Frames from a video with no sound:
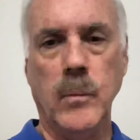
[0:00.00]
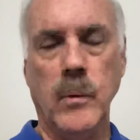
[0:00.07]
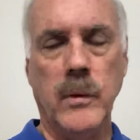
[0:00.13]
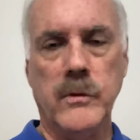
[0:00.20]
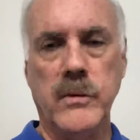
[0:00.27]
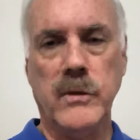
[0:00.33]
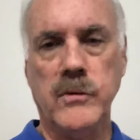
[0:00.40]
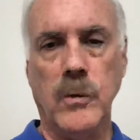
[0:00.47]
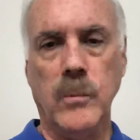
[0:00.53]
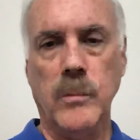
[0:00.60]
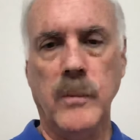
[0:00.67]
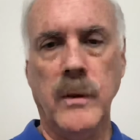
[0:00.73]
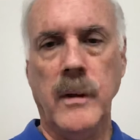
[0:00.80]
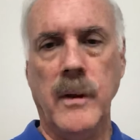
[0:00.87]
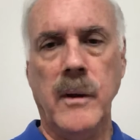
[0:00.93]
such a
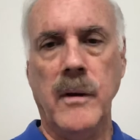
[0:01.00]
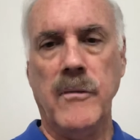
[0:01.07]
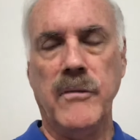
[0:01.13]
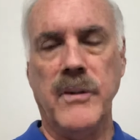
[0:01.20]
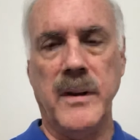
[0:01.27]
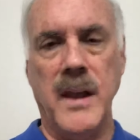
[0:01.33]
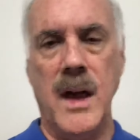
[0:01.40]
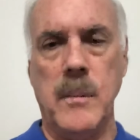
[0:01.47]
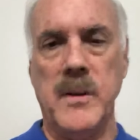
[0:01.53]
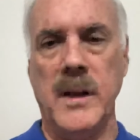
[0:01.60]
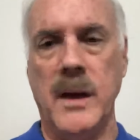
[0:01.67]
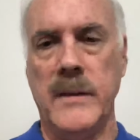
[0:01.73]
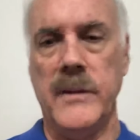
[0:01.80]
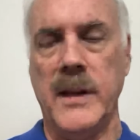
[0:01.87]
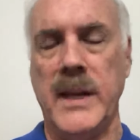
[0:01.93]

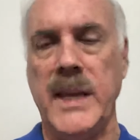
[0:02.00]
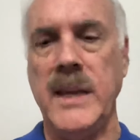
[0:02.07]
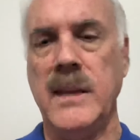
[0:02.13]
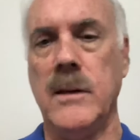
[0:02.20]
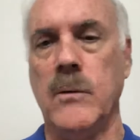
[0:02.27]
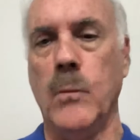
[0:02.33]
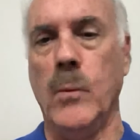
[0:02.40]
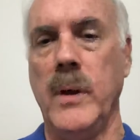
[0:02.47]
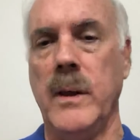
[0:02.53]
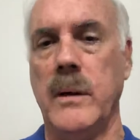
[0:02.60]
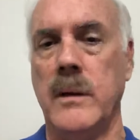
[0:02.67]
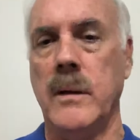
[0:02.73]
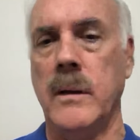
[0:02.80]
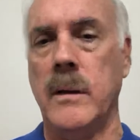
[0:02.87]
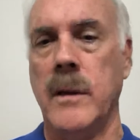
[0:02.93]
phenomenon that he can
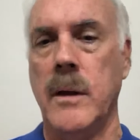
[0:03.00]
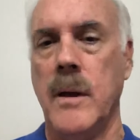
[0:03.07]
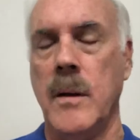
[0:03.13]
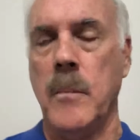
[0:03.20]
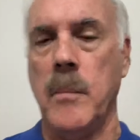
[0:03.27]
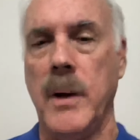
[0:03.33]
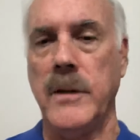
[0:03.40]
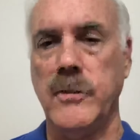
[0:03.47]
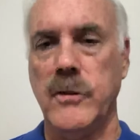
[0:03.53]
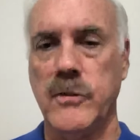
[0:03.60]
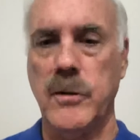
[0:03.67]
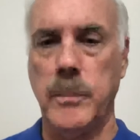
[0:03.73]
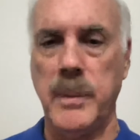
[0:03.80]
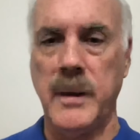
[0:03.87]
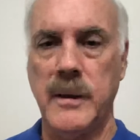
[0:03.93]
win by just
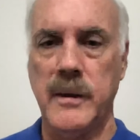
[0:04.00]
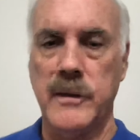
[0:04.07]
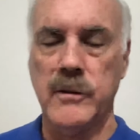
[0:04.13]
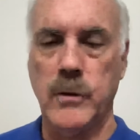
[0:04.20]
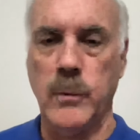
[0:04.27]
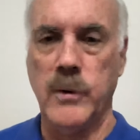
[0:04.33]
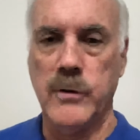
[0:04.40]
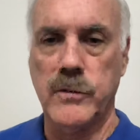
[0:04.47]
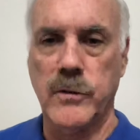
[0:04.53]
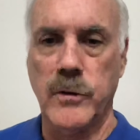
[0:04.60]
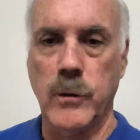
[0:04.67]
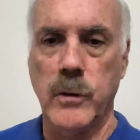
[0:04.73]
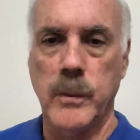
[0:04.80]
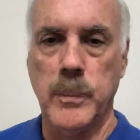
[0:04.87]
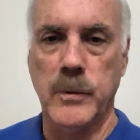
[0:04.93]
appealing to his
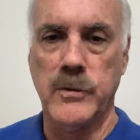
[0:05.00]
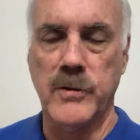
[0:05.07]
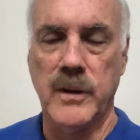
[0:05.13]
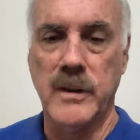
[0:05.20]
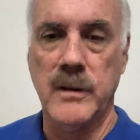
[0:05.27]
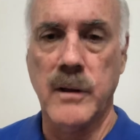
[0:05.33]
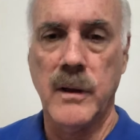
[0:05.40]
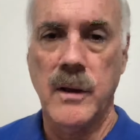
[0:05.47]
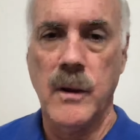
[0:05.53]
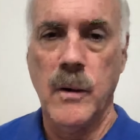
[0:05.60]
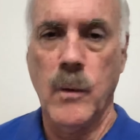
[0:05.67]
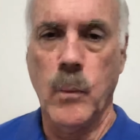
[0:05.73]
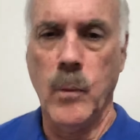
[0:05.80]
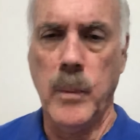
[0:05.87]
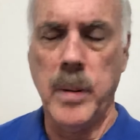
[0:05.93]
30%
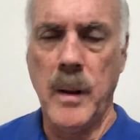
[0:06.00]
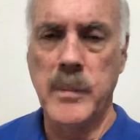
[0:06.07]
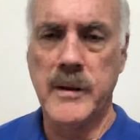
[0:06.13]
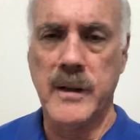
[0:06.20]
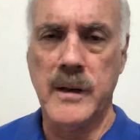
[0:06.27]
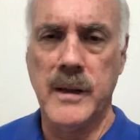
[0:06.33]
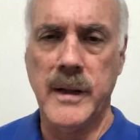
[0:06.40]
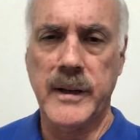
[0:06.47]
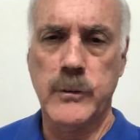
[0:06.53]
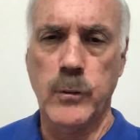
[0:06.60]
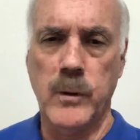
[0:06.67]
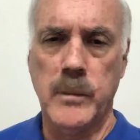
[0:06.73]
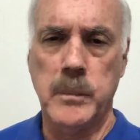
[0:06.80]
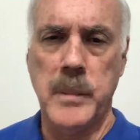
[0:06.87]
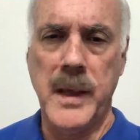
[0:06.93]
Republican
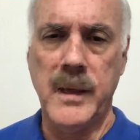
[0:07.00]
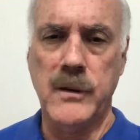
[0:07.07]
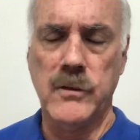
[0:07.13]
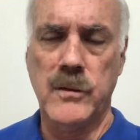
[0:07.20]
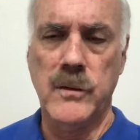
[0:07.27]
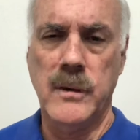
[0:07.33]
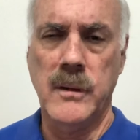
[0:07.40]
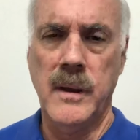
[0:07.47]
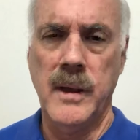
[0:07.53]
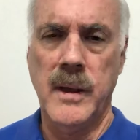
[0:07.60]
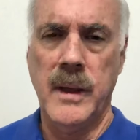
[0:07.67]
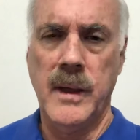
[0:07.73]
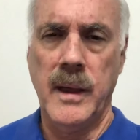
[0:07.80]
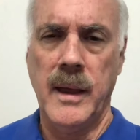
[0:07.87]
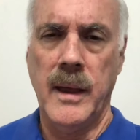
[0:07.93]
electorate base
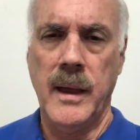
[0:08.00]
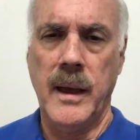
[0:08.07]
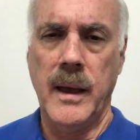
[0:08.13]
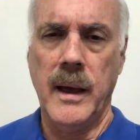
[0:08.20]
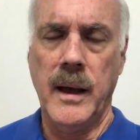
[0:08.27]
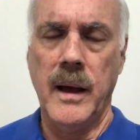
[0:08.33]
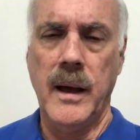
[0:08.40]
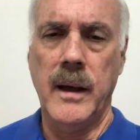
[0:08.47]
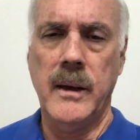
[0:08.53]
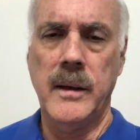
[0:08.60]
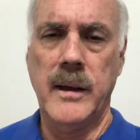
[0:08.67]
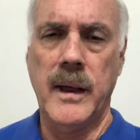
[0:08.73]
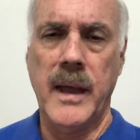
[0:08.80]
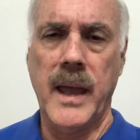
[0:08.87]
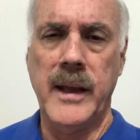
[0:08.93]

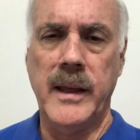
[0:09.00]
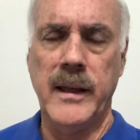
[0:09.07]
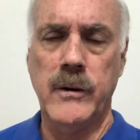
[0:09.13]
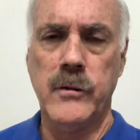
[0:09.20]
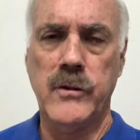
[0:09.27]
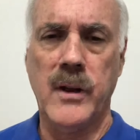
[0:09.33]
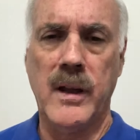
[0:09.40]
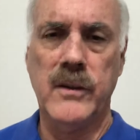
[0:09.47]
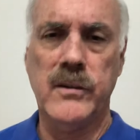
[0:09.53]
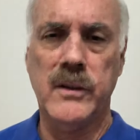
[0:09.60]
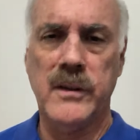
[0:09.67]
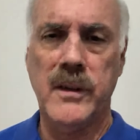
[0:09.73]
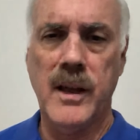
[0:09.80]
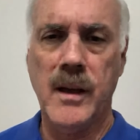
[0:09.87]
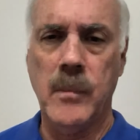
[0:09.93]
and
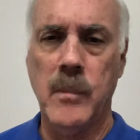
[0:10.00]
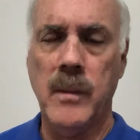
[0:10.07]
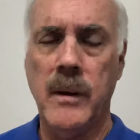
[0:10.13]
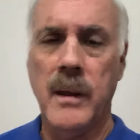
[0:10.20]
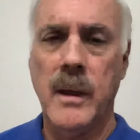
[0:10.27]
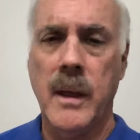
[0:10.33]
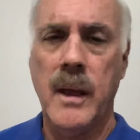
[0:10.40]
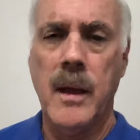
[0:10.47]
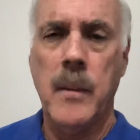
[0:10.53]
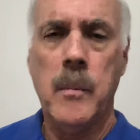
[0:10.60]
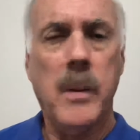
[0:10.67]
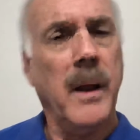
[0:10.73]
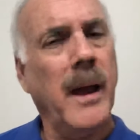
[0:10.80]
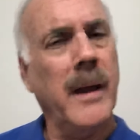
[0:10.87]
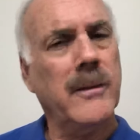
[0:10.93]
energizing them.
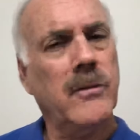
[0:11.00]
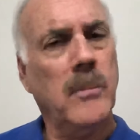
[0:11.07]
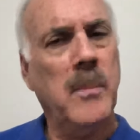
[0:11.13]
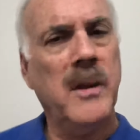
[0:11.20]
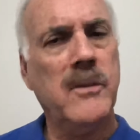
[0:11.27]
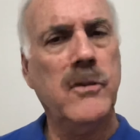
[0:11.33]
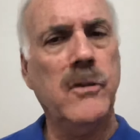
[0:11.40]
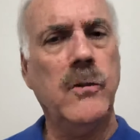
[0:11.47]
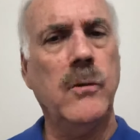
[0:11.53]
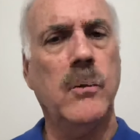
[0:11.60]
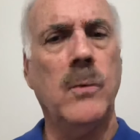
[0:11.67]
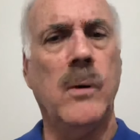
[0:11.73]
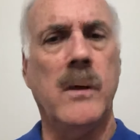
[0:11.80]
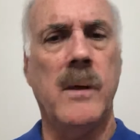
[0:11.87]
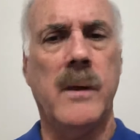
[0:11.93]
But I submit to
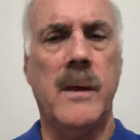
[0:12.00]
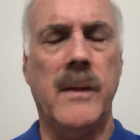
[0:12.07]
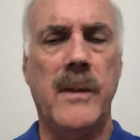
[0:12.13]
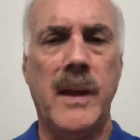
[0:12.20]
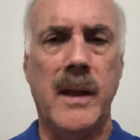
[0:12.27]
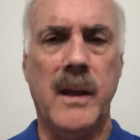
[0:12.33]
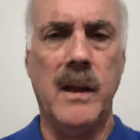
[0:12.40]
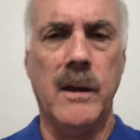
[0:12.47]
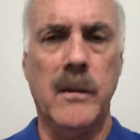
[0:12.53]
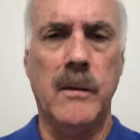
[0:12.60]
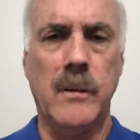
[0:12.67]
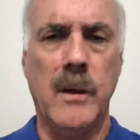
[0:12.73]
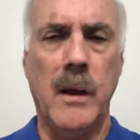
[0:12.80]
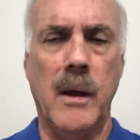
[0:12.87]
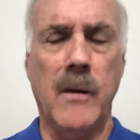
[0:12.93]
you that
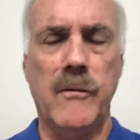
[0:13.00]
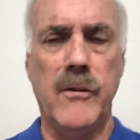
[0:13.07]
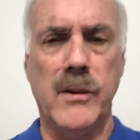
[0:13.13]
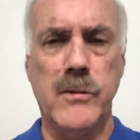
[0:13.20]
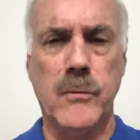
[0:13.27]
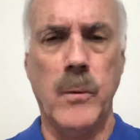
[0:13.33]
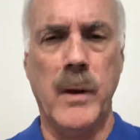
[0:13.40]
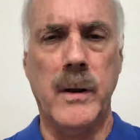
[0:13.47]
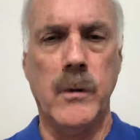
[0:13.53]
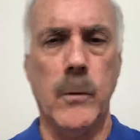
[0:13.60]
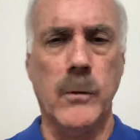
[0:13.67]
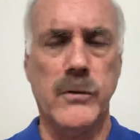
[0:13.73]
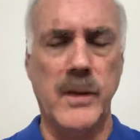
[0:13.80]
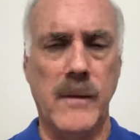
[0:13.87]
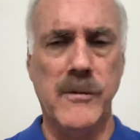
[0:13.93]
a fifth grader or
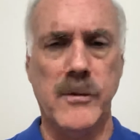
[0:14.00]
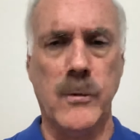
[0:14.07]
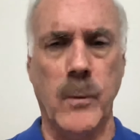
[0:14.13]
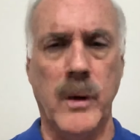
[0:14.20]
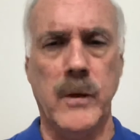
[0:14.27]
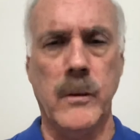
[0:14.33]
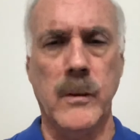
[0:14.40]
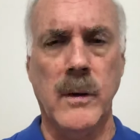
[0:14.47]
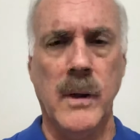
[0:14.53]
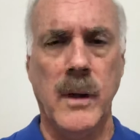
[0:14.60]
seventh grader